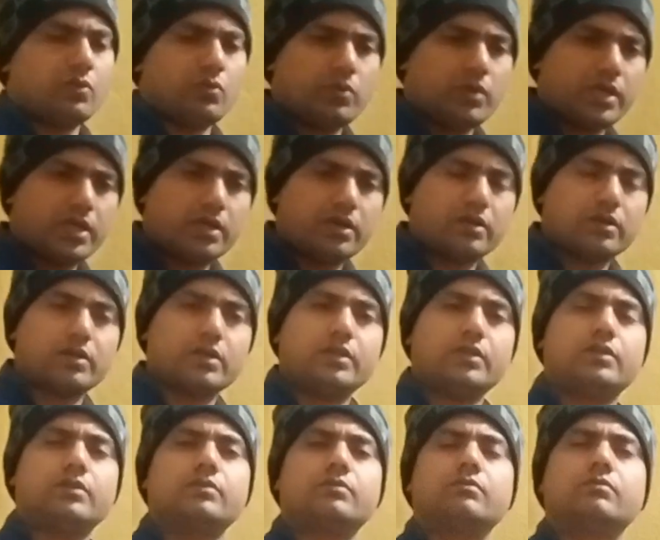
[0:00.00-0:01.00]
we are
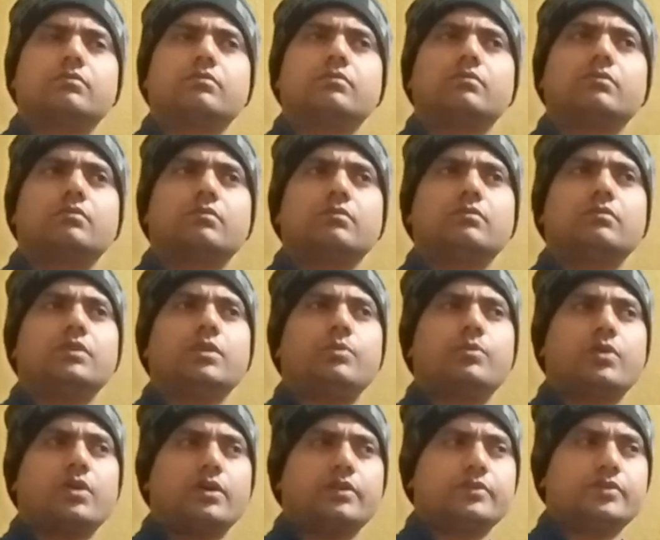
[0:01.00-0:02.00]
in the
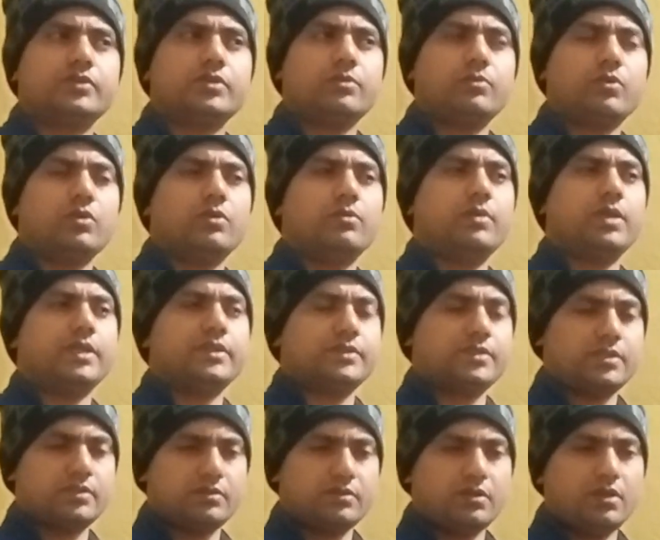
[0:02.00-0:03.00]
process of
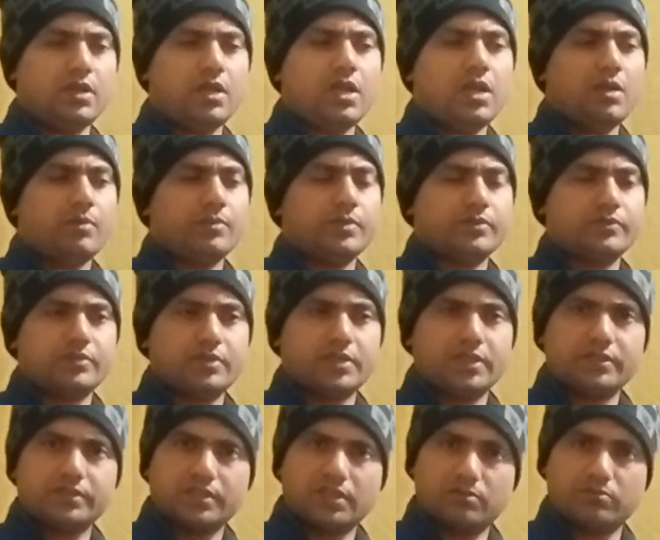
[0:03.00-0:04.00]
globalization,
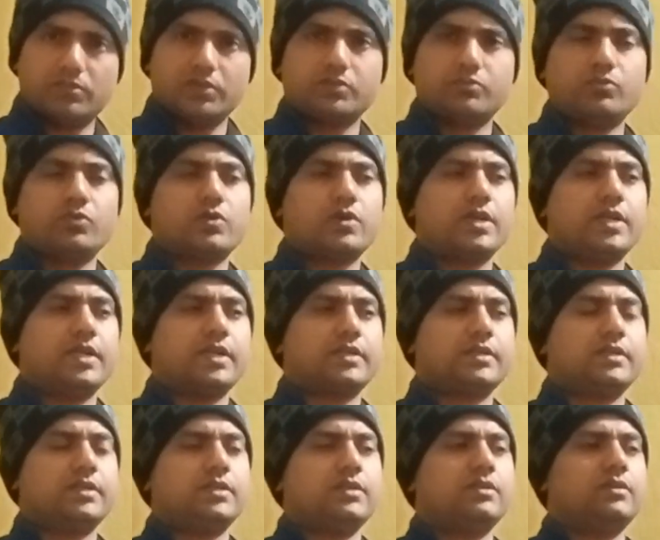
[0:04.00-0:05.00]
things are much more
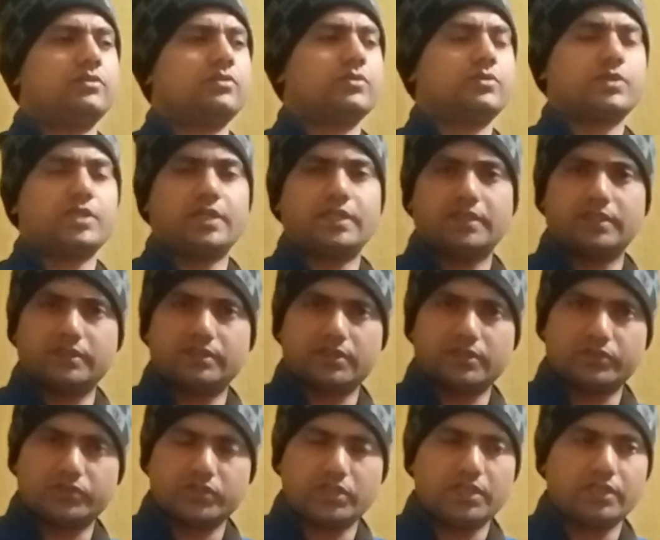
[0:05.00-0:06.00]
connected,
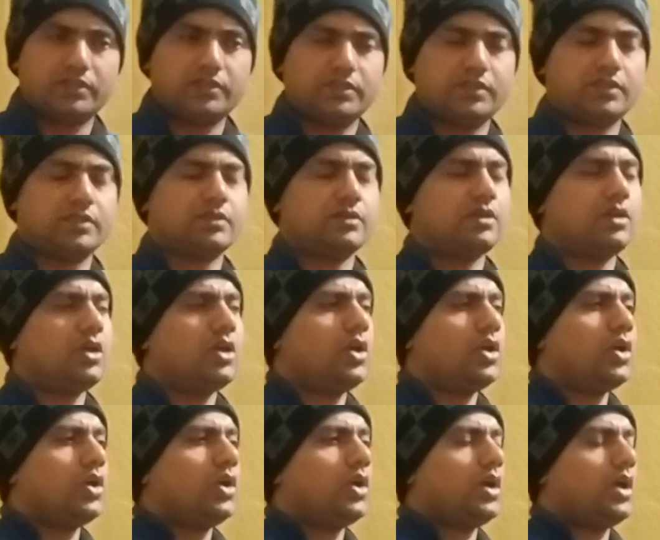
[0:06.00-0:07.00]
societies are changing,
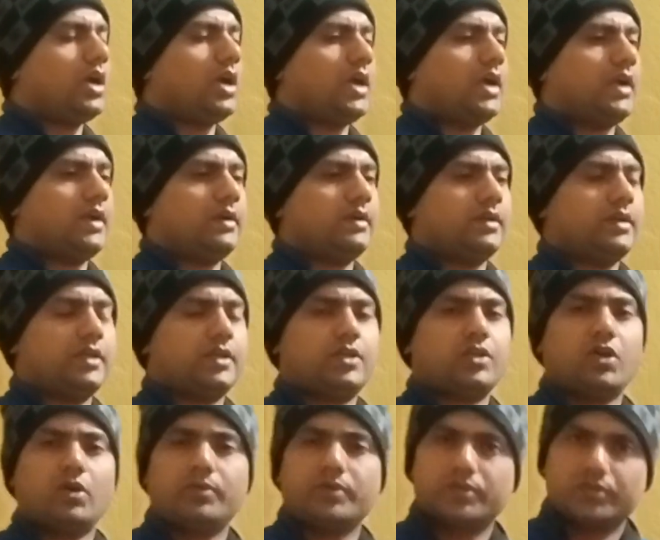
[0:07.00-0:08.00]
and the
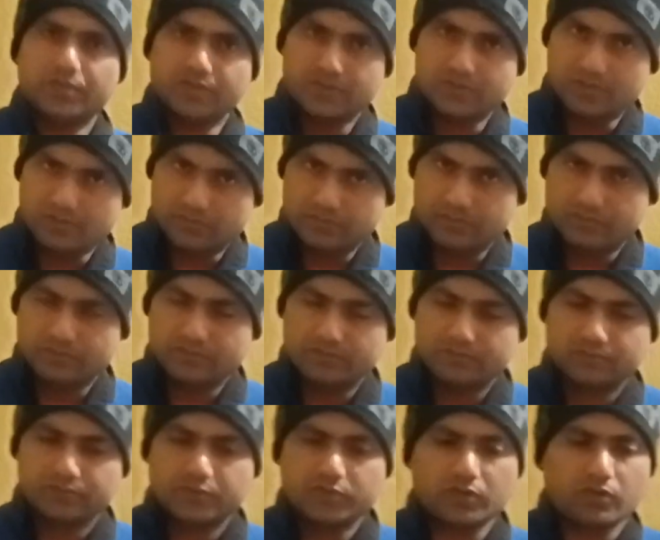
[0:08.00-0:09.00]
economic
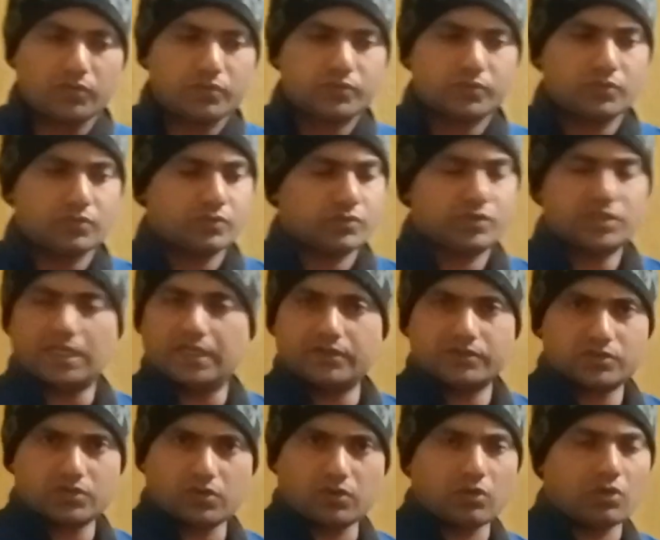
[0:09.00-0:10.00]
systems also
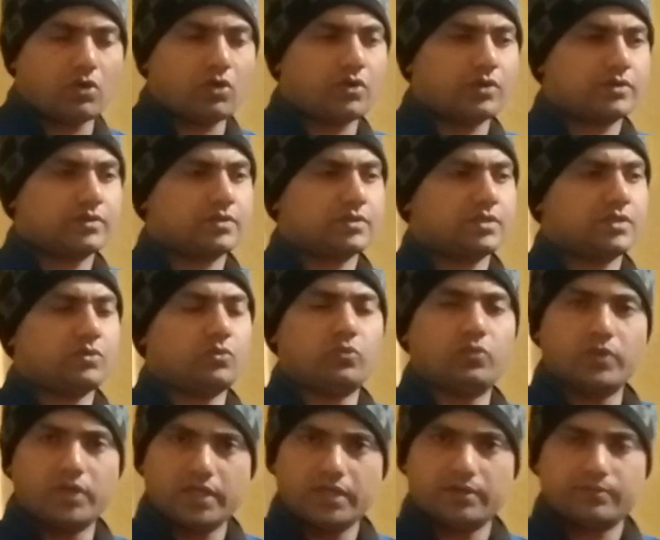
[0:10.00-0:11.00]
changed a lot. The
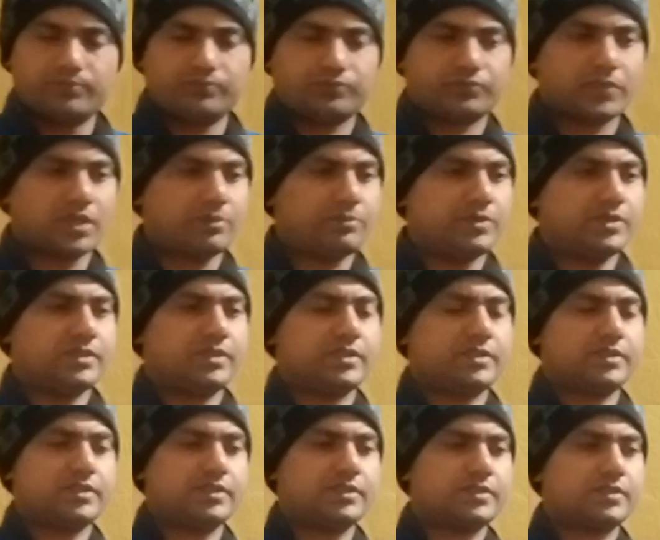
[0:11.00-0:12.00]
way
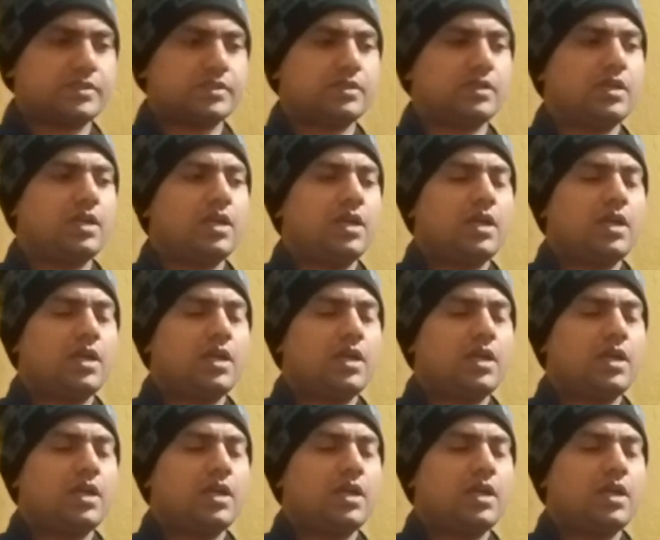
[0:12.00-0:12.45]
businesses,